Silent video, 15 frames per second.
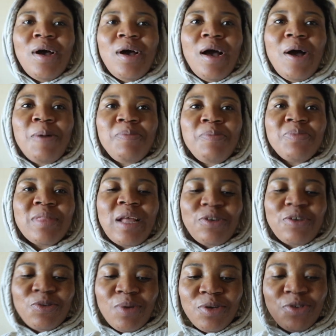um, I
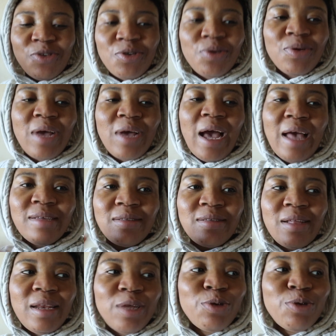just want to show you guys the
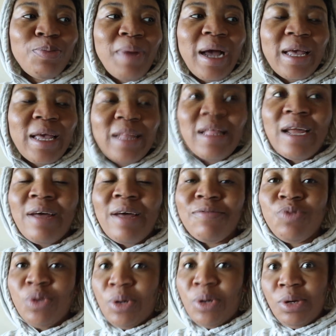little packing that
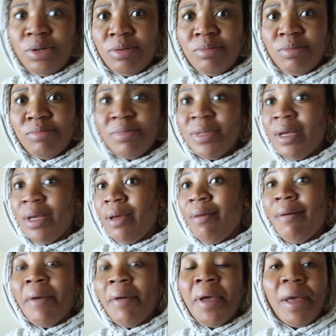I've done.
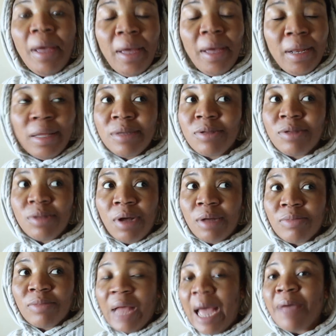It is
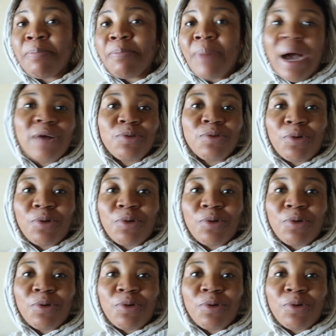not, I packed